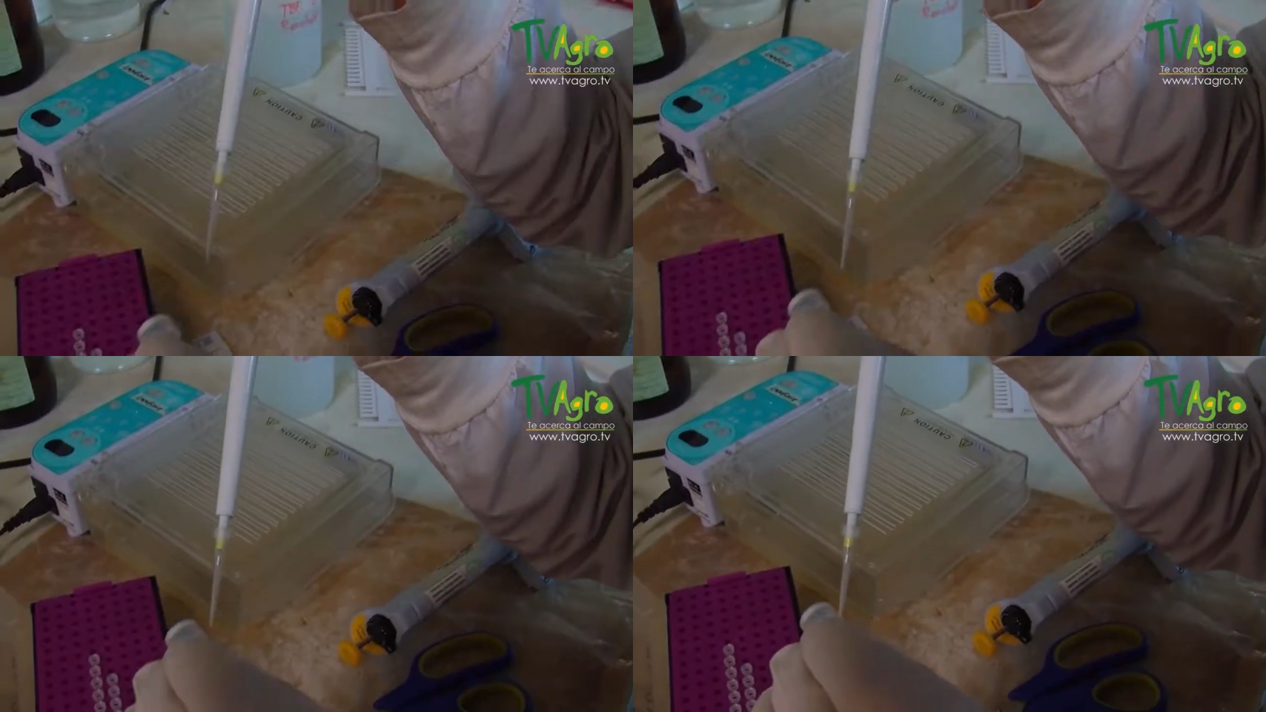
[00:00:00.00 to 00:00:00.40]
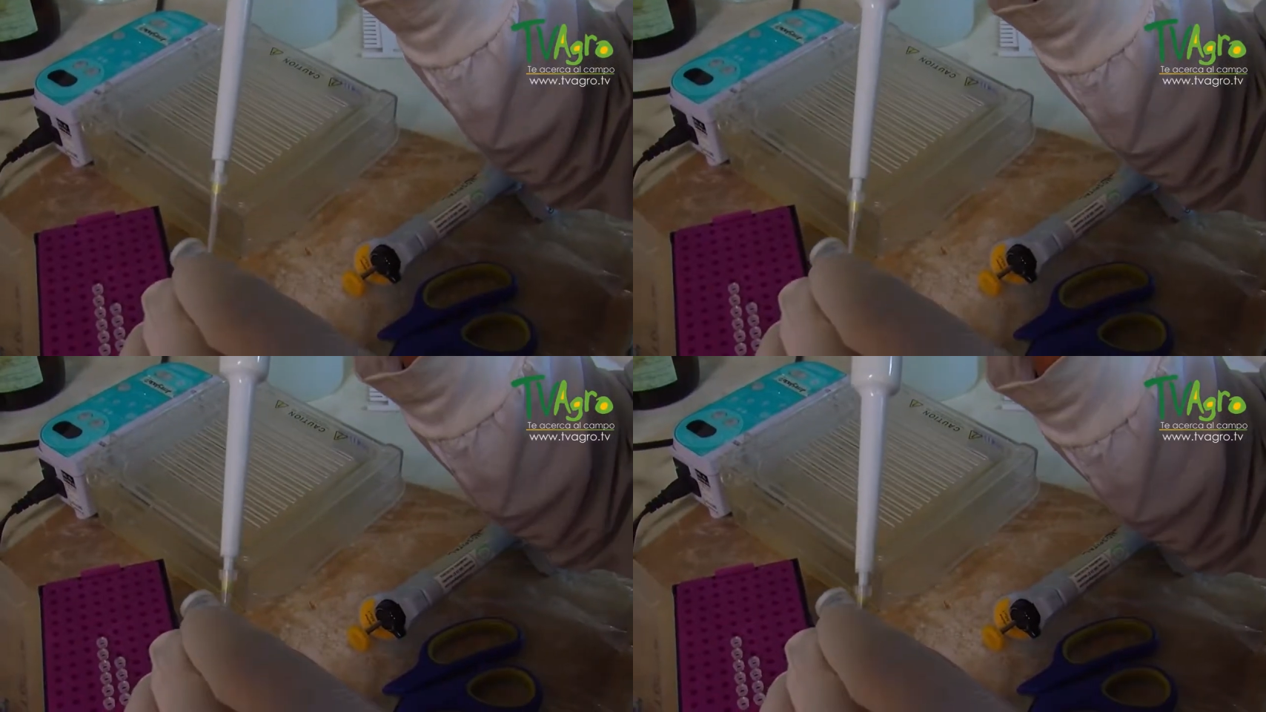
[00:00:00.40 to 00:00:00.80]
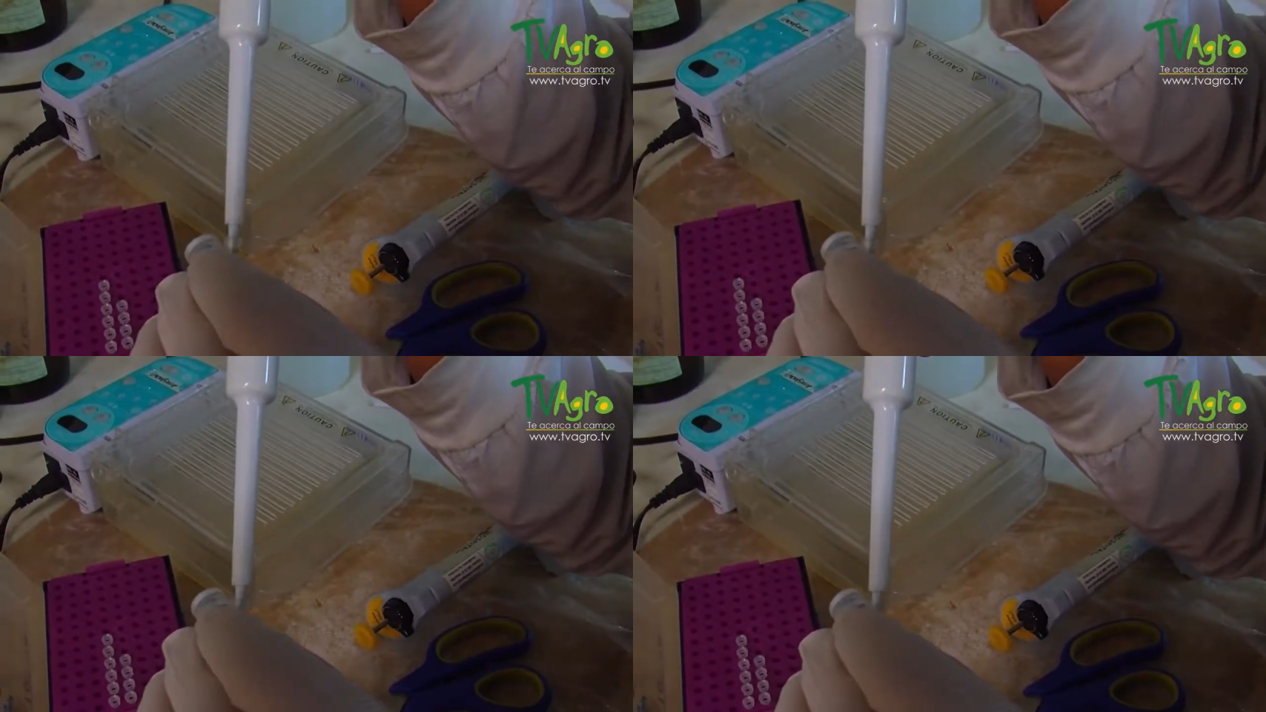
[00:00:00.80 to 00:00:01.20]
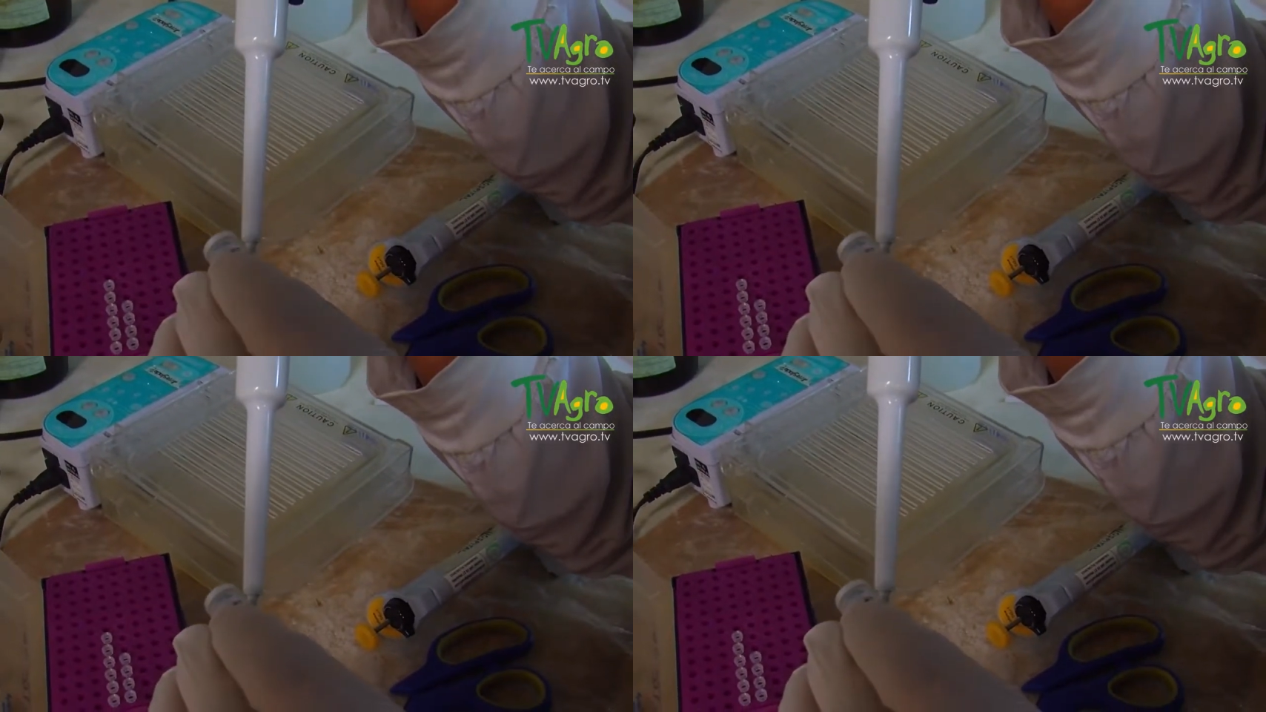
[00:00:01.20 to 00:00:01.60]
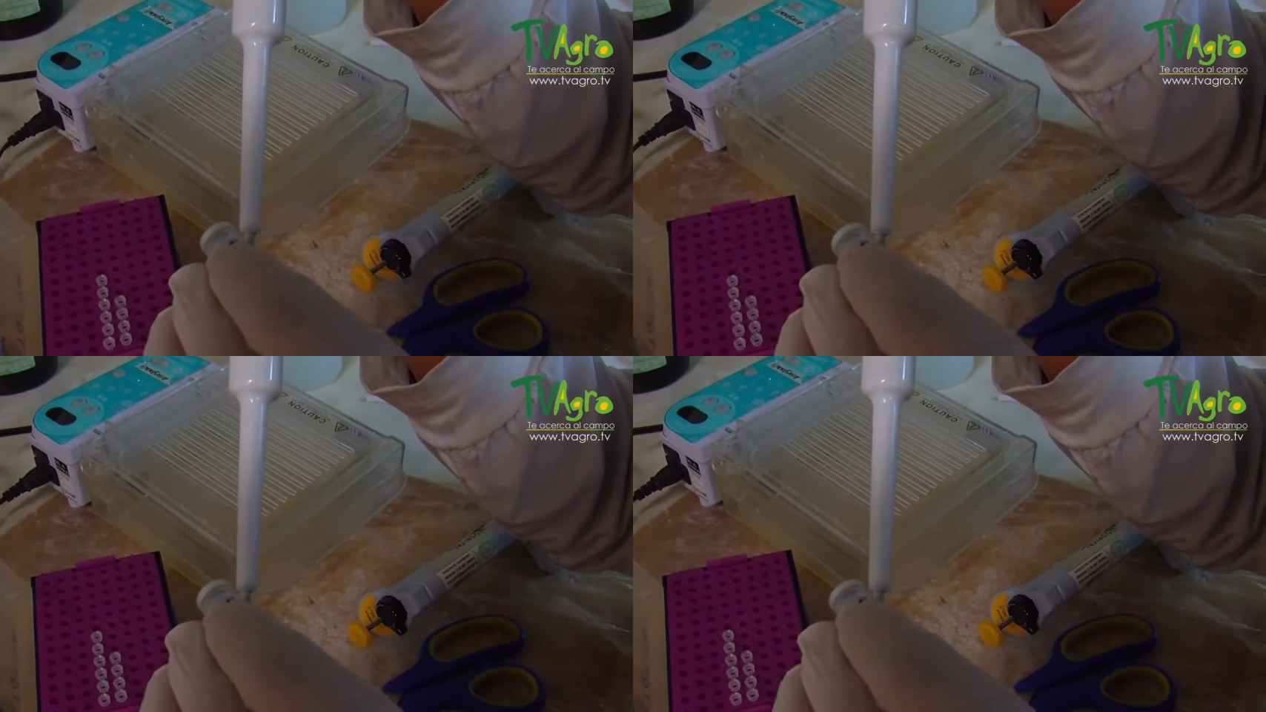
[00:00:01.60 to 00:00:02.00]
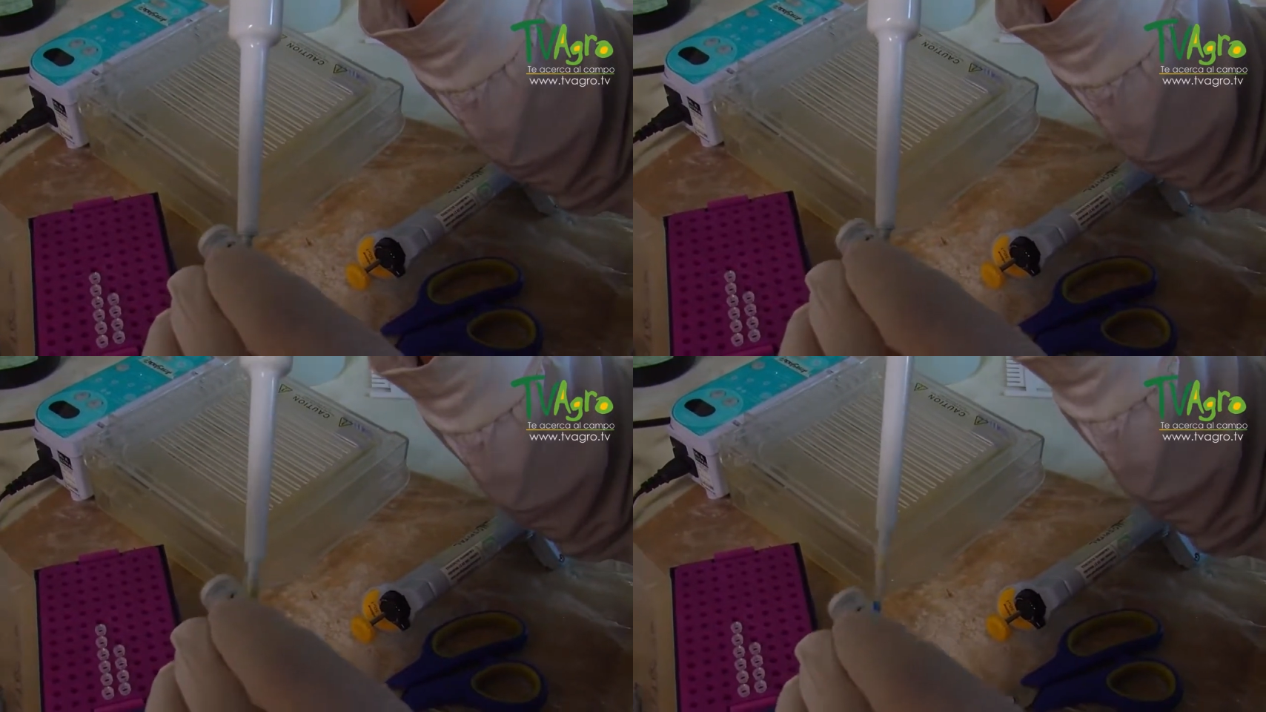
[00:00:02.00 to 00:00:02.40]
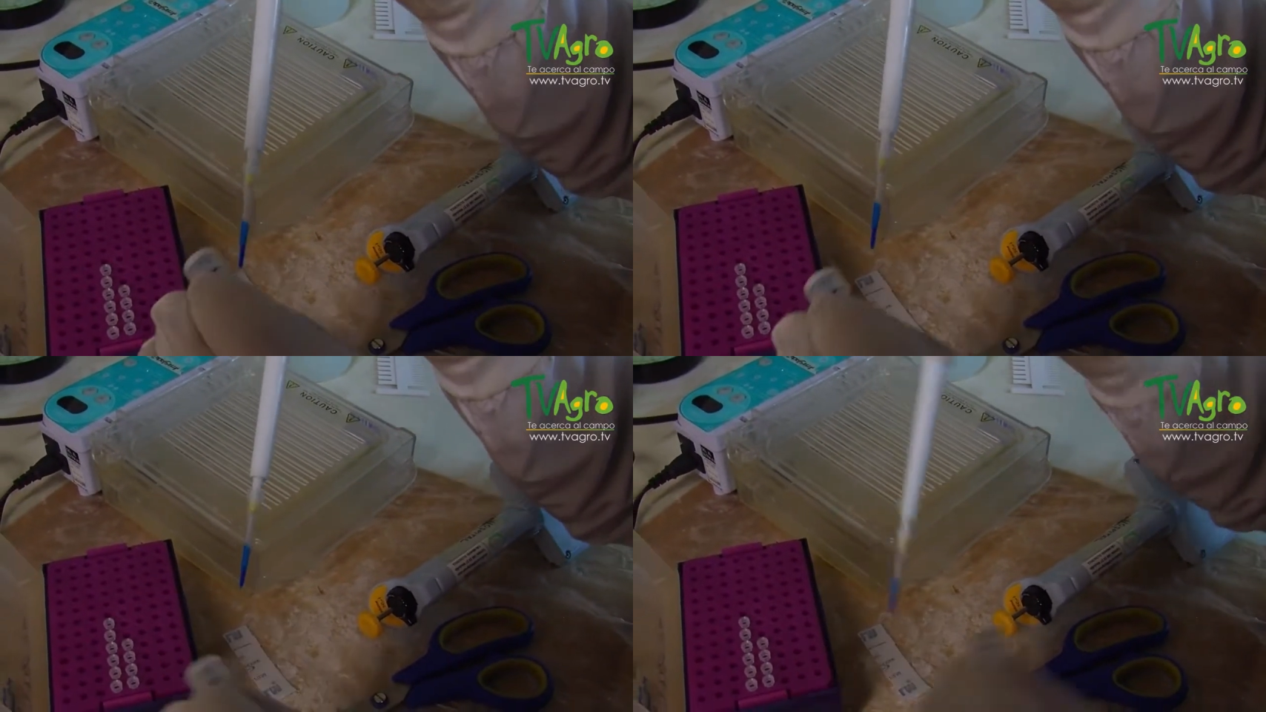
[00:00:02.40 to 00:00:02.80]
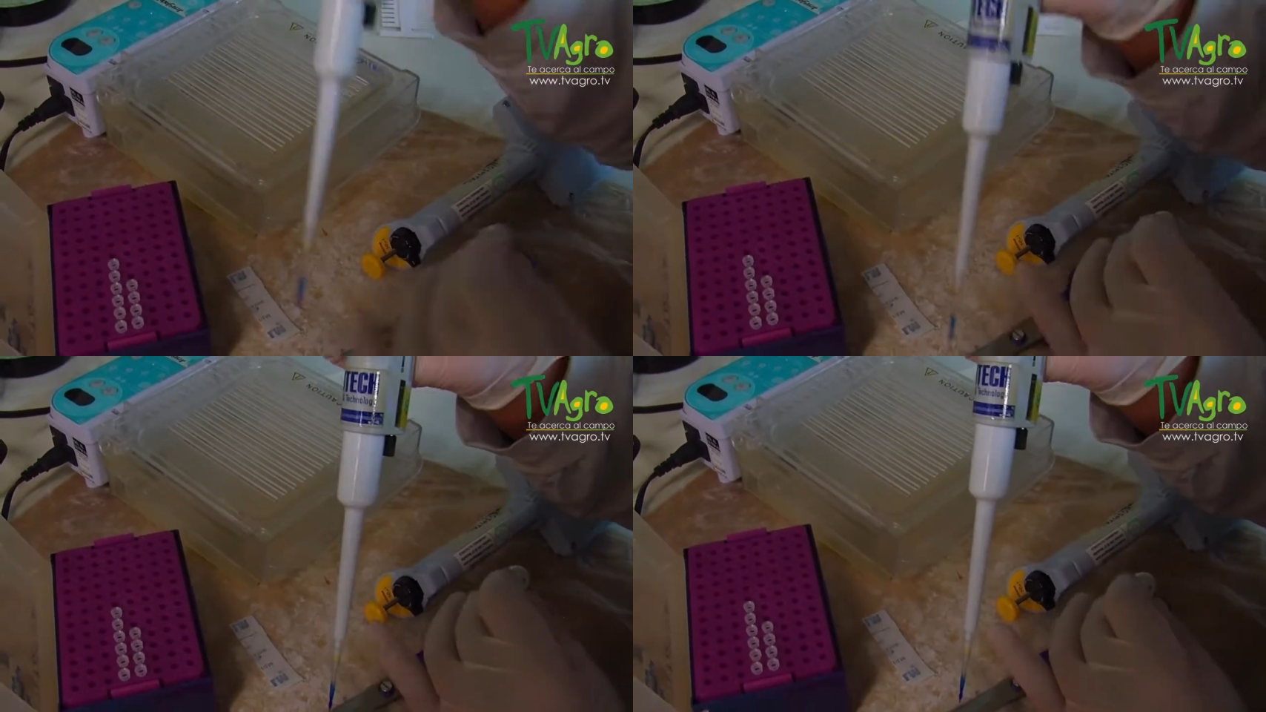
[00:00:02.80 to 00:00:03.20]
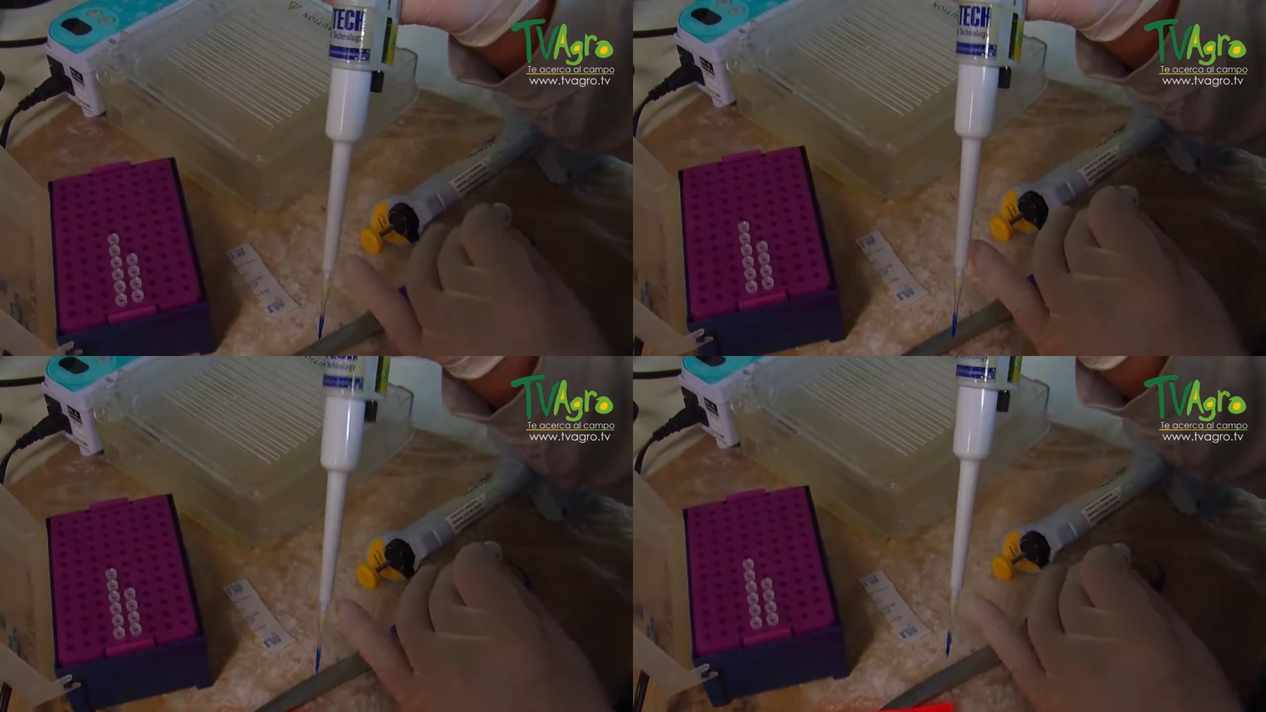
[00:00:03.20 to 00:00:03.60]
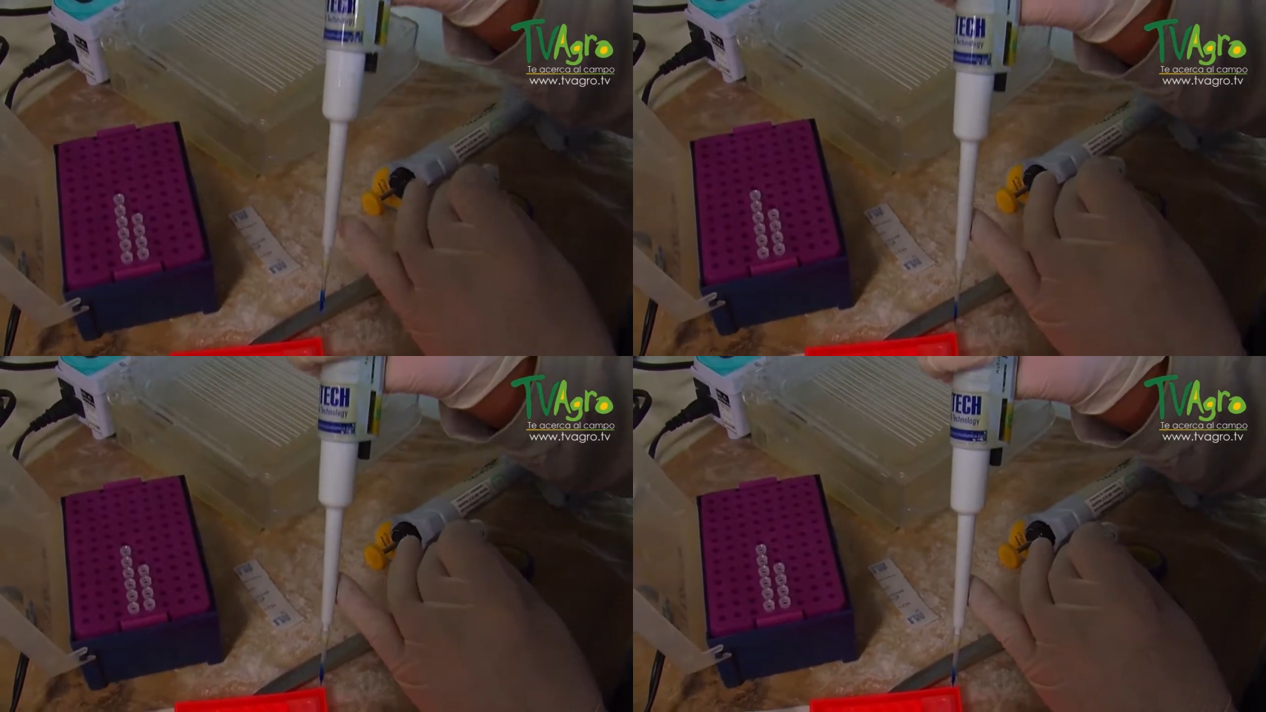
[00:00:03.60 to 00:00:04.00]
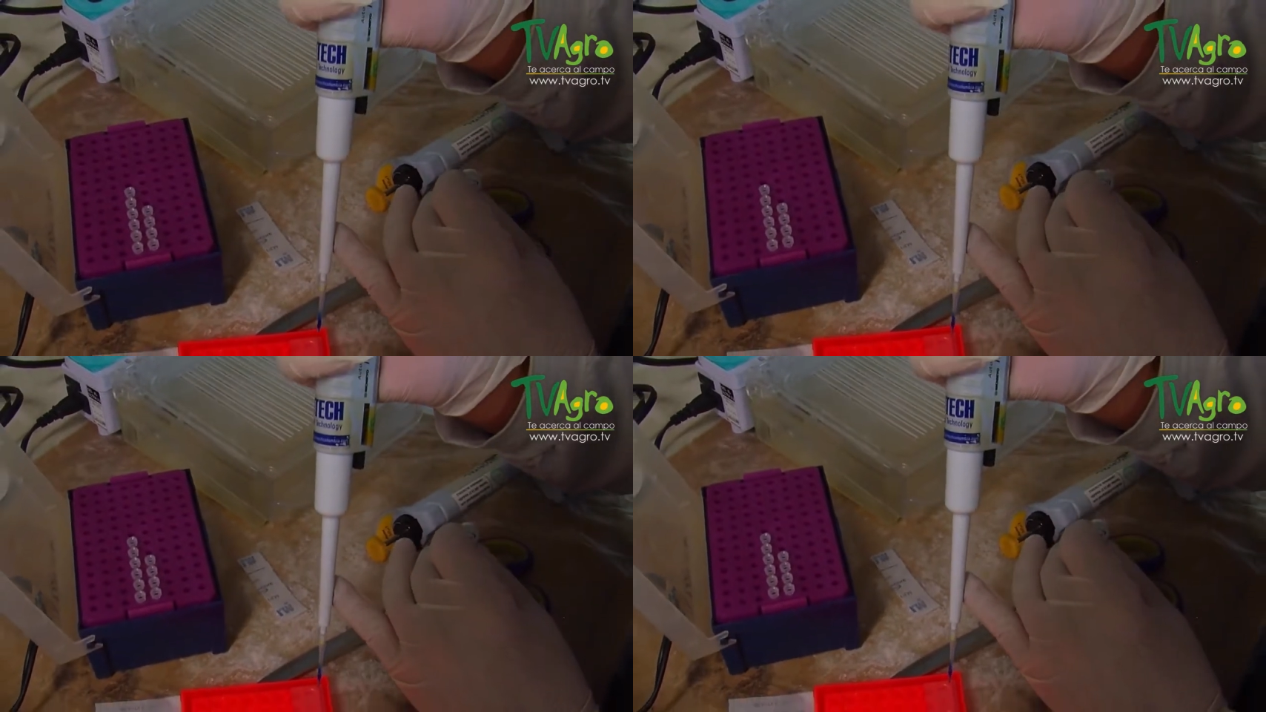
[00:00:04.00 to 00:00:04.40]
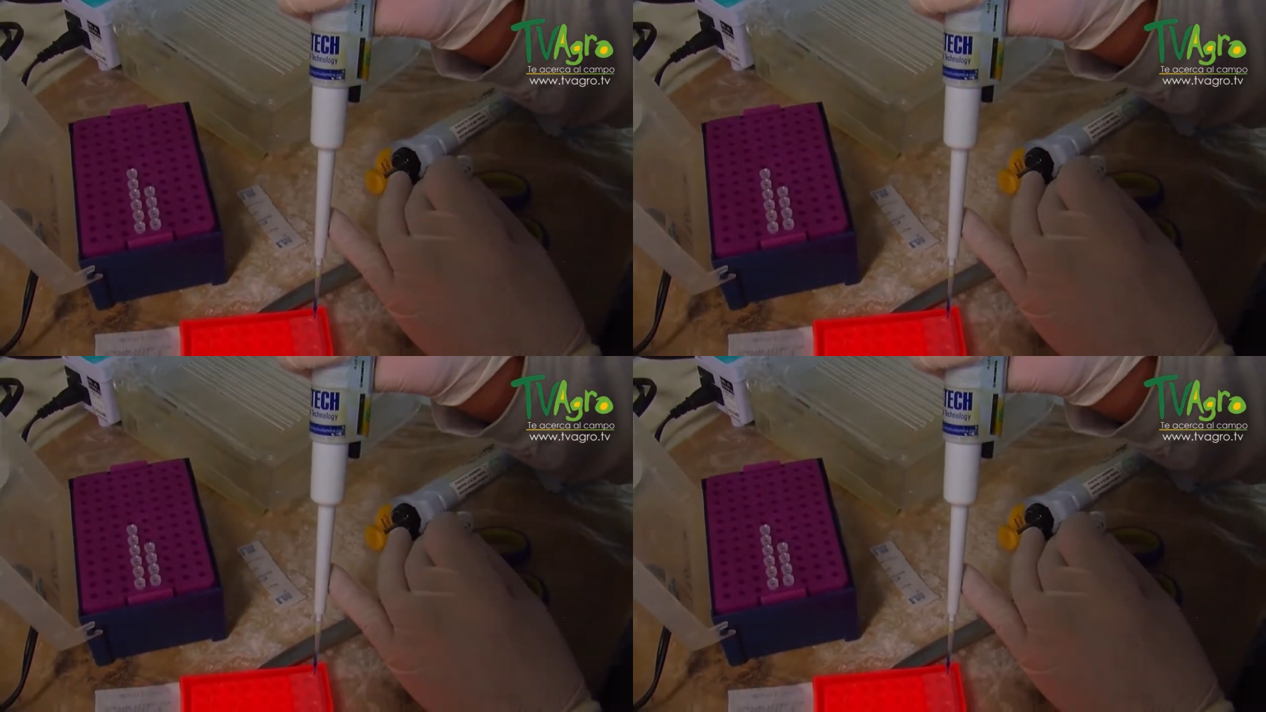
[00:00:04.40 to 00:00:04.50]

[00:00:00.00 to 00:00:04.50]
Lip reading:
No face is visible, so there are no lips to read.